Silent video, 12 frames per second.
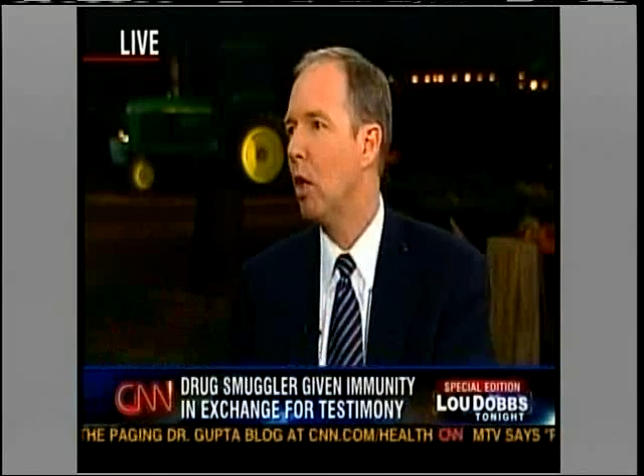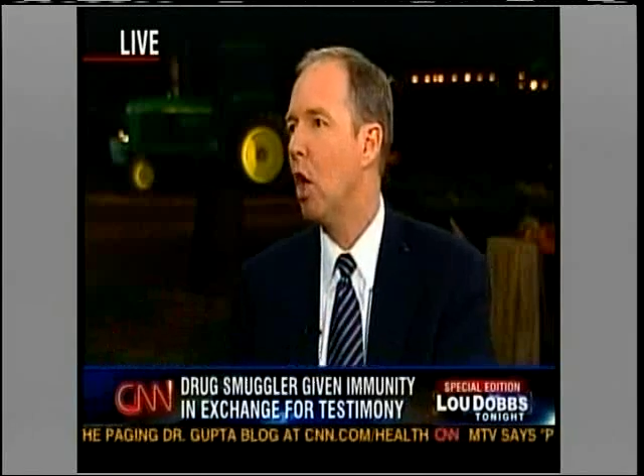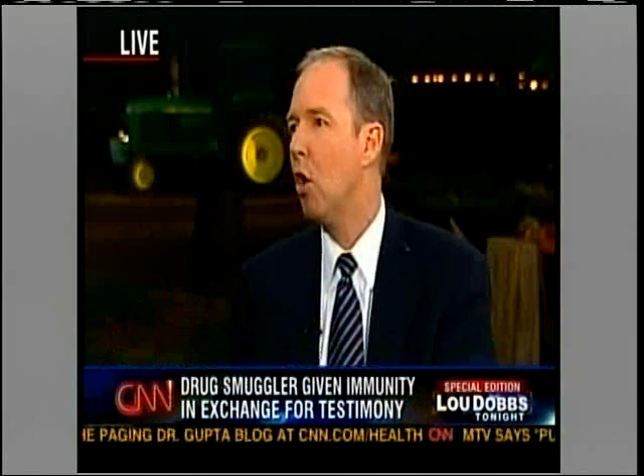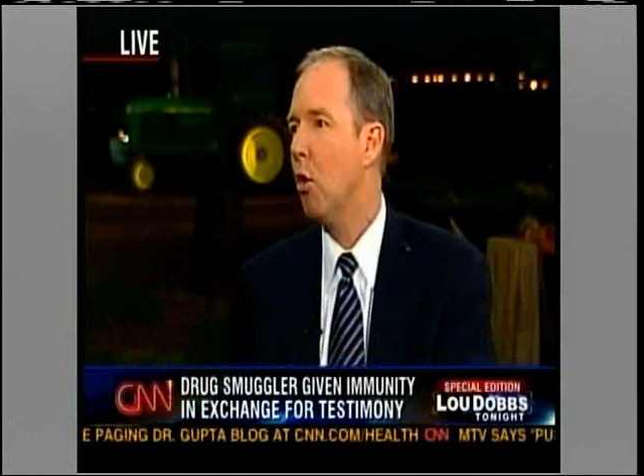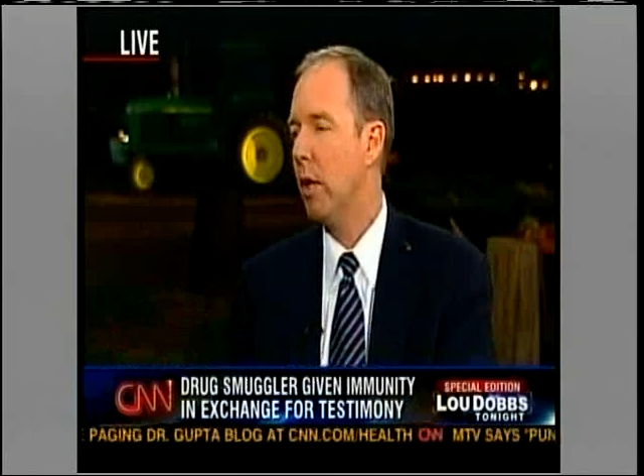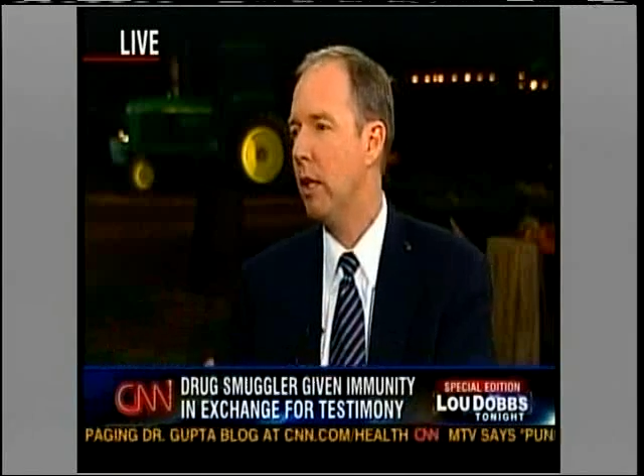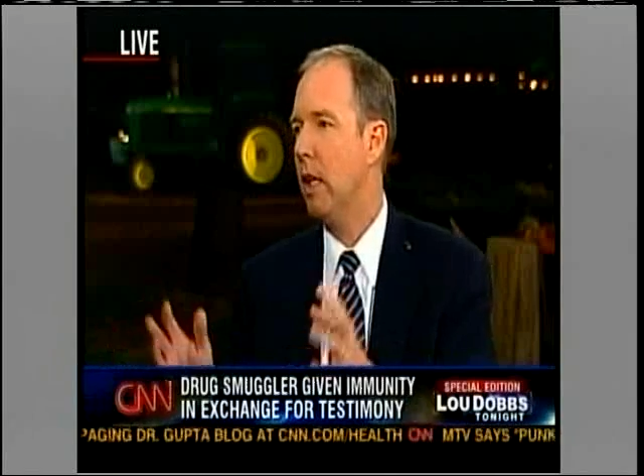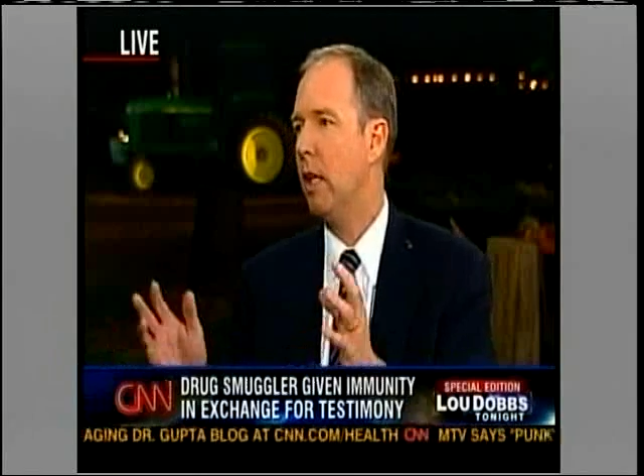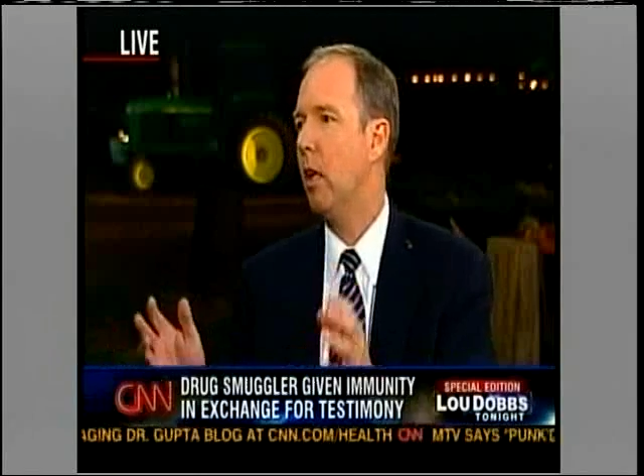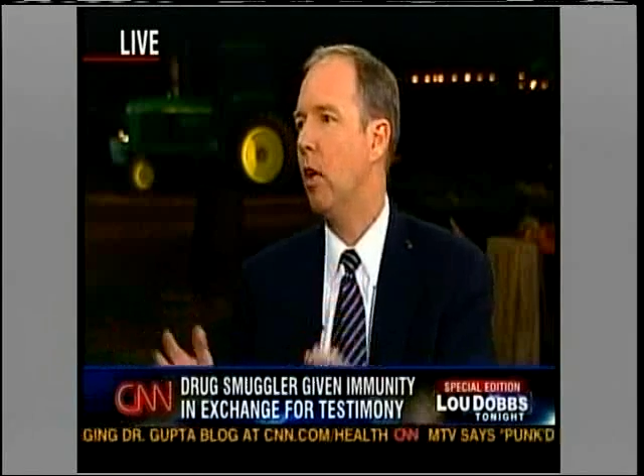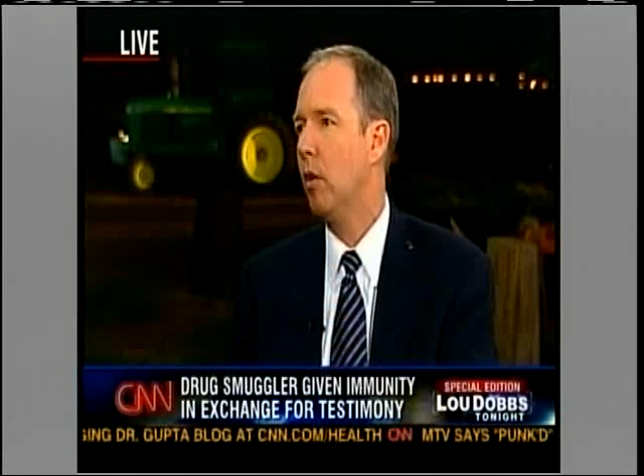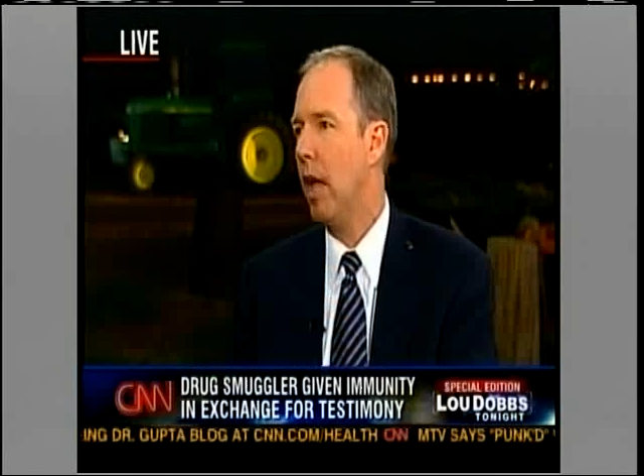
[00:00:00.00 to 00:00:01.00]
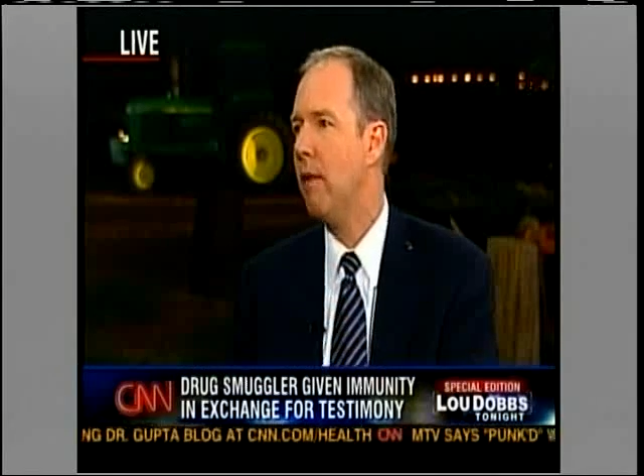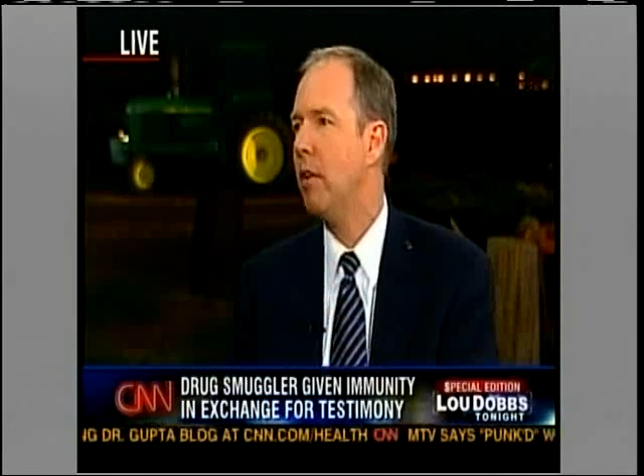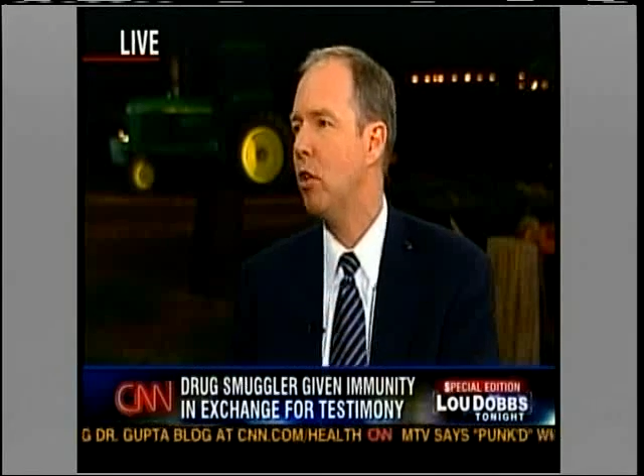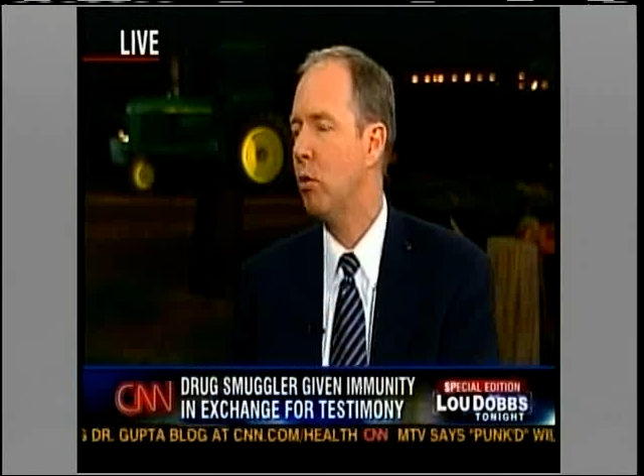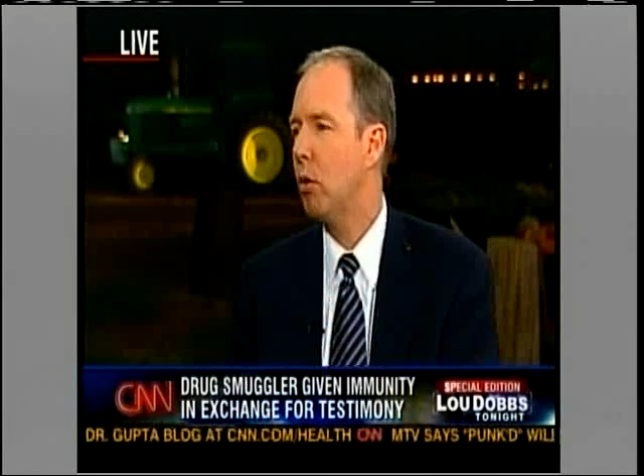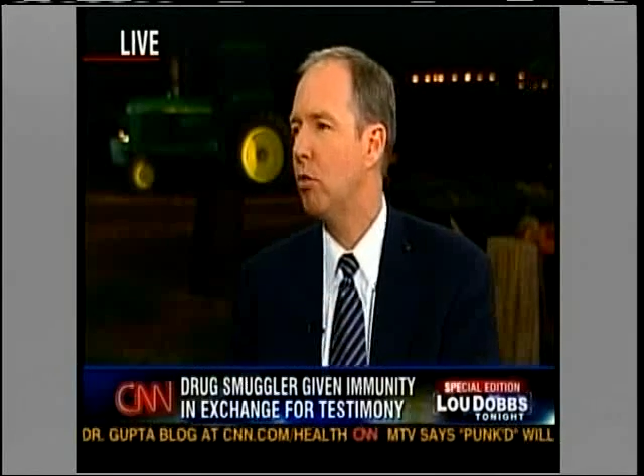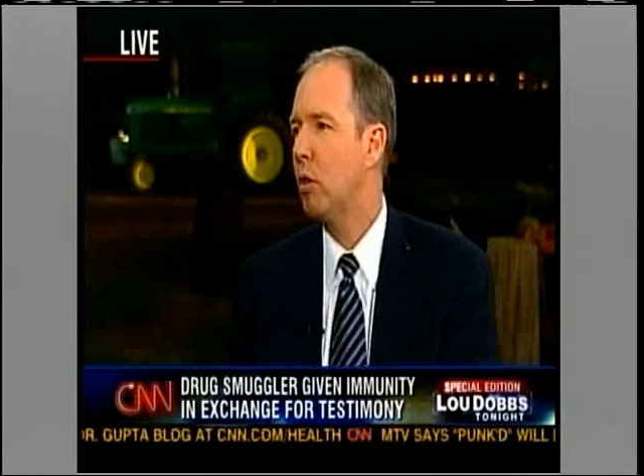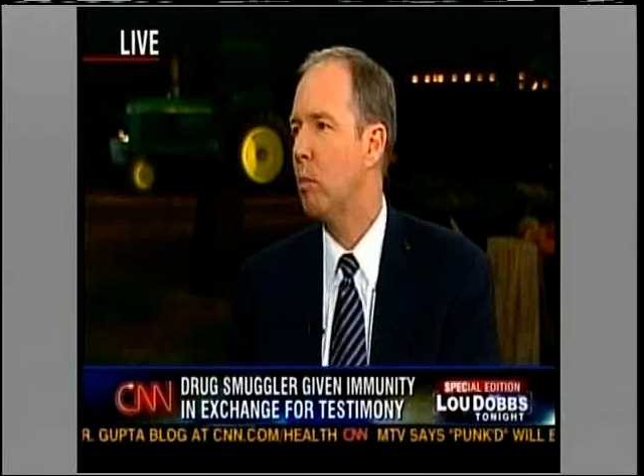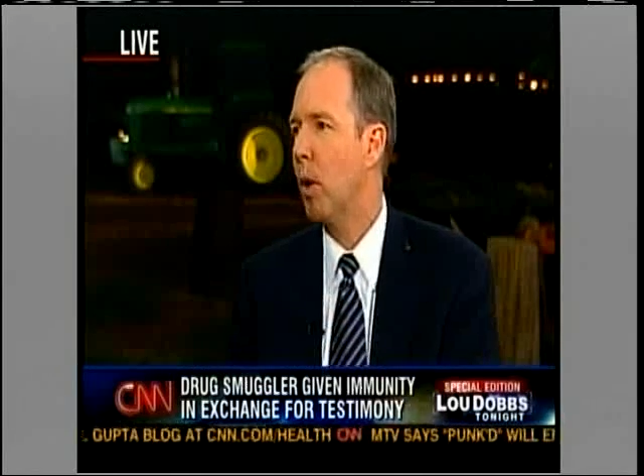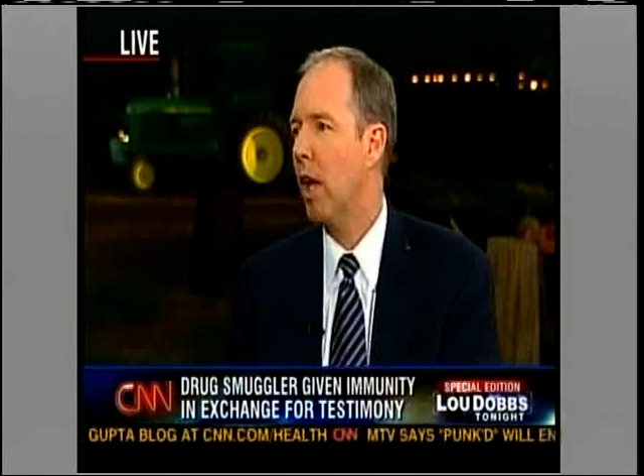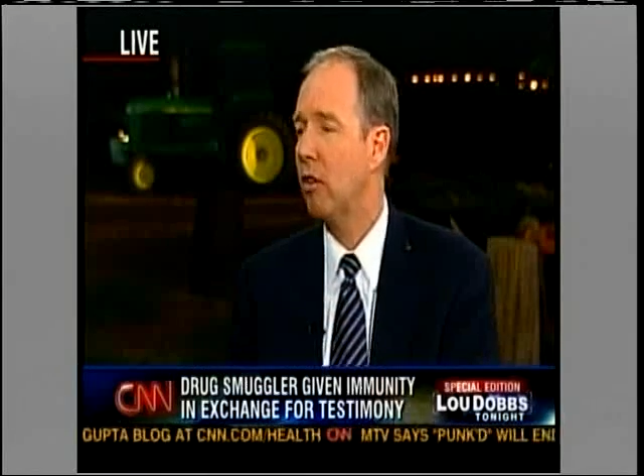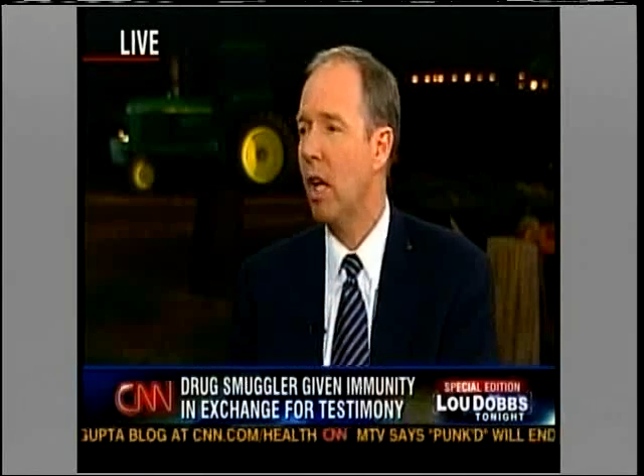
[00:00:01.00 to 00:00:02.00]
load and that the evidence was
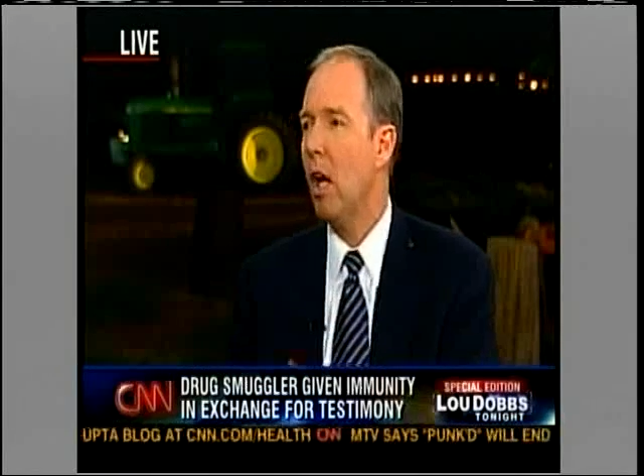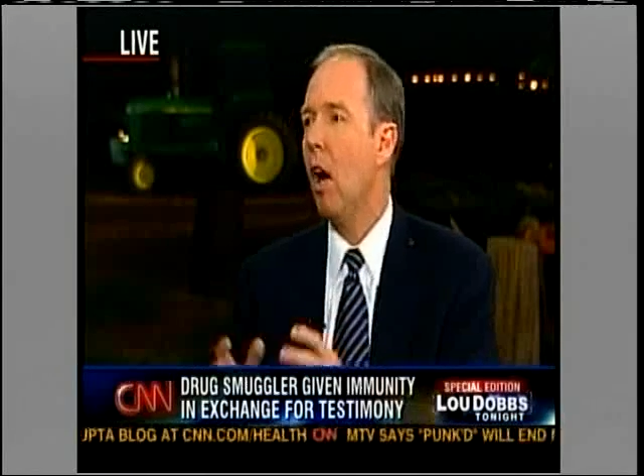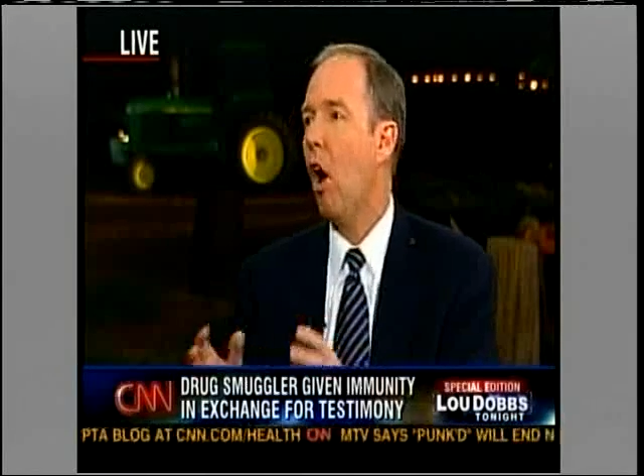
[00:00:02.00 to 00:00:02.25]
suppressed.